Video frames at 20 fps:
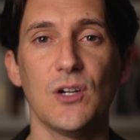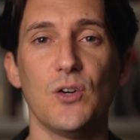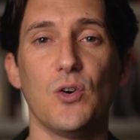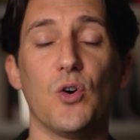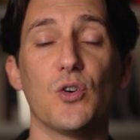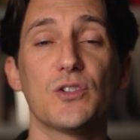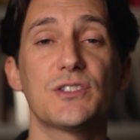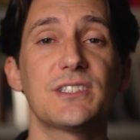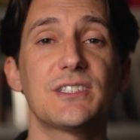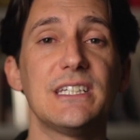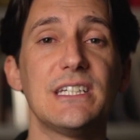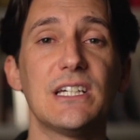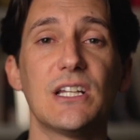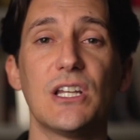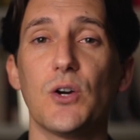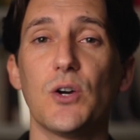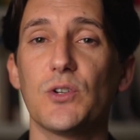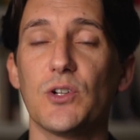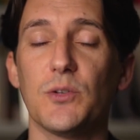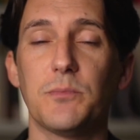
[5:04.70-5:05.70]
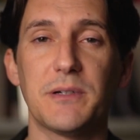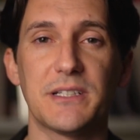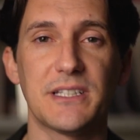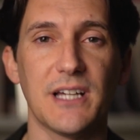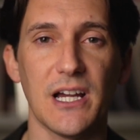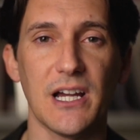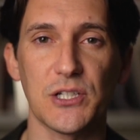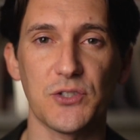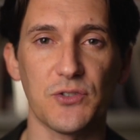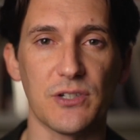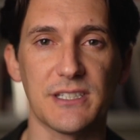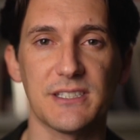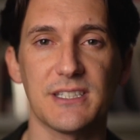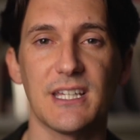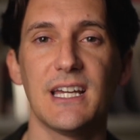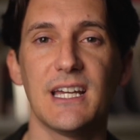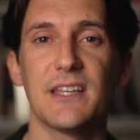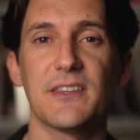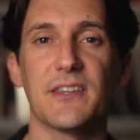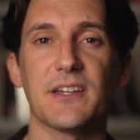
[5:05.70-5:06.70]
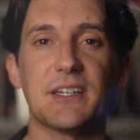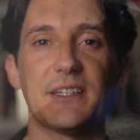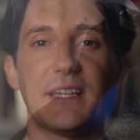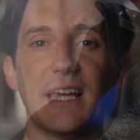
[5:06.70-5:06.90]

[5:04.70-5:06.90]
or see your local podiatrist that can